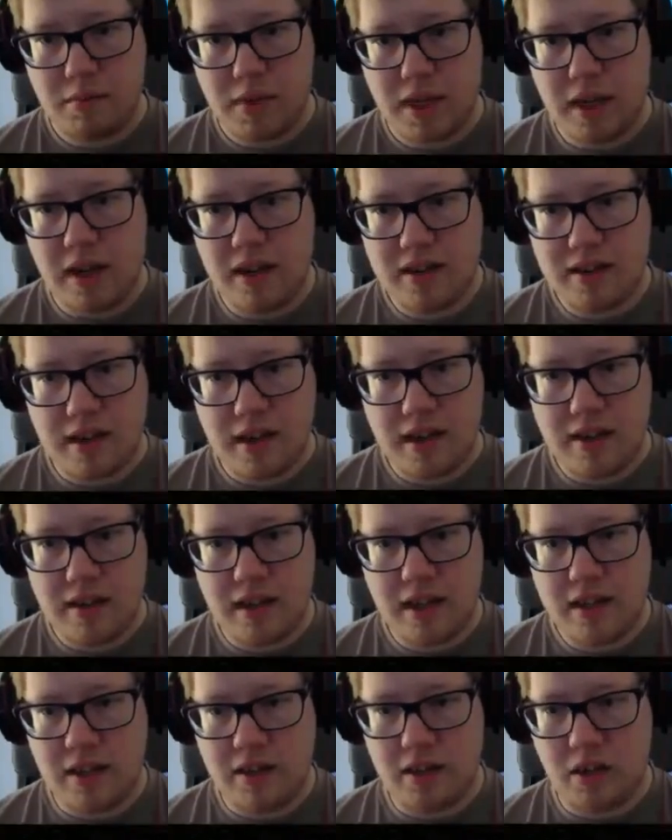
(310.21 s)
But I, I,
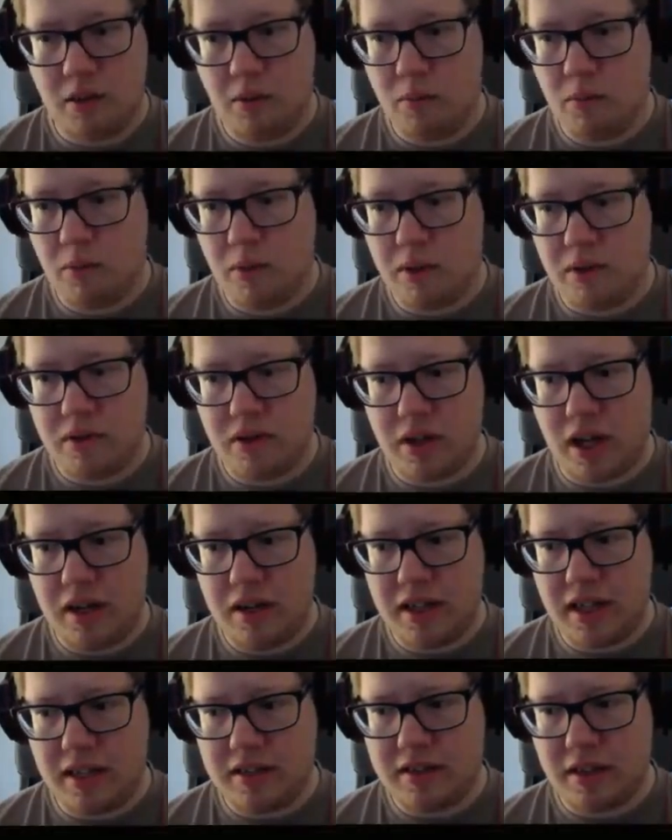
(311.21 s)
I don't know.
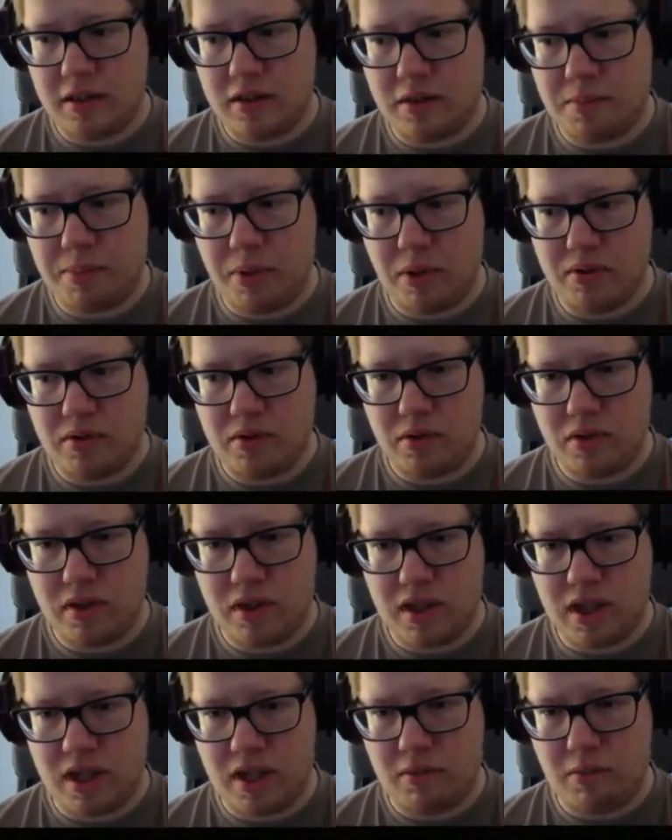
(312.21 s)
I guess I'm supposed to
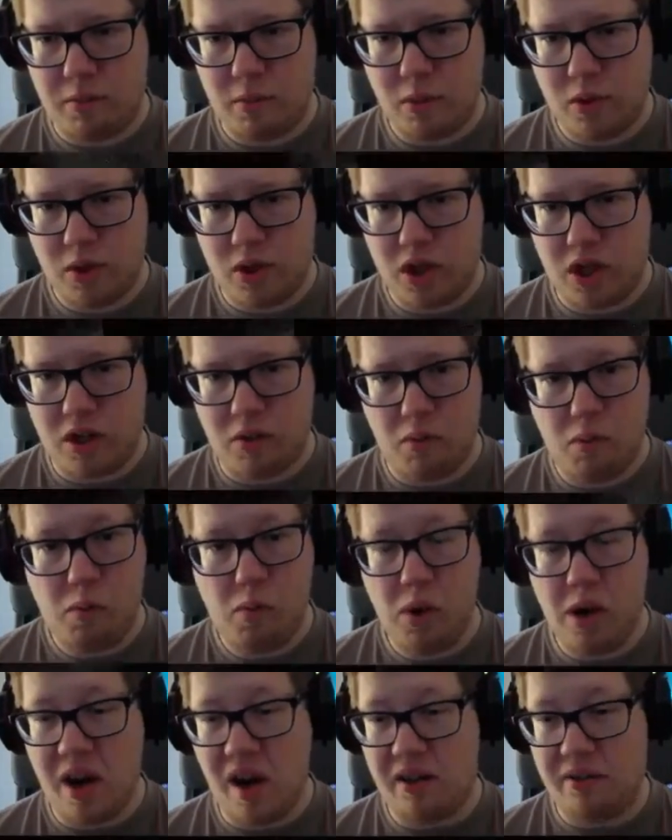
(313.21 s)
get a get
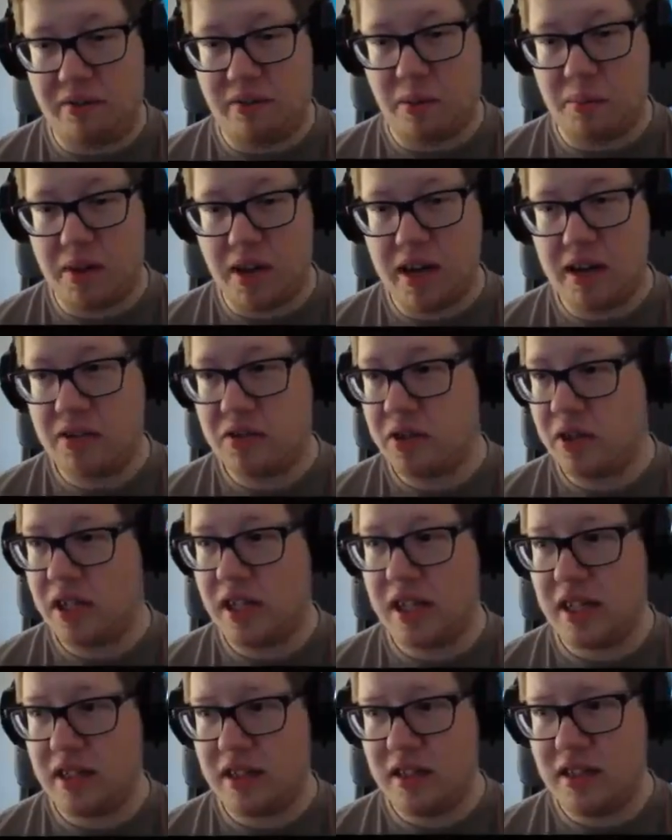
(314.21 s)
away from here. Should
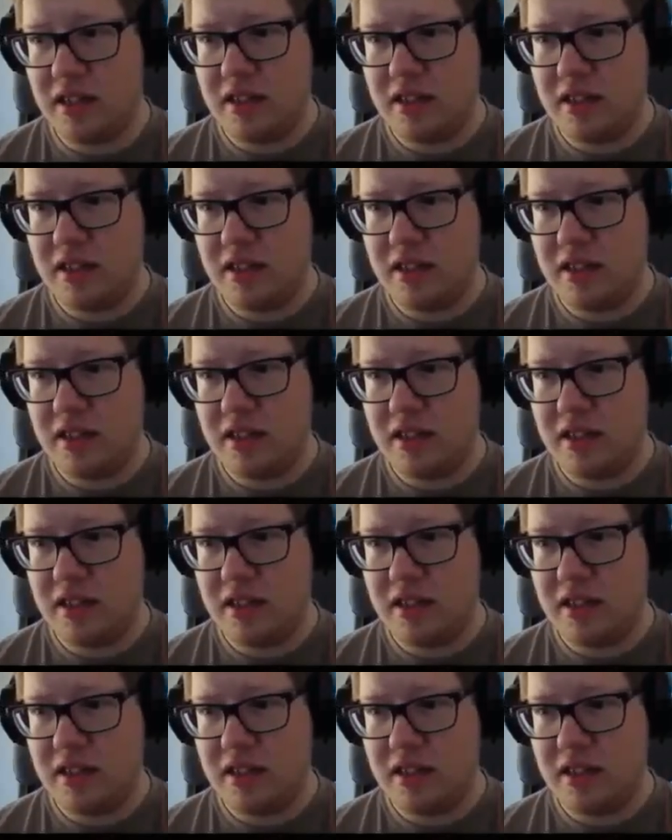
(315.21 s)
I?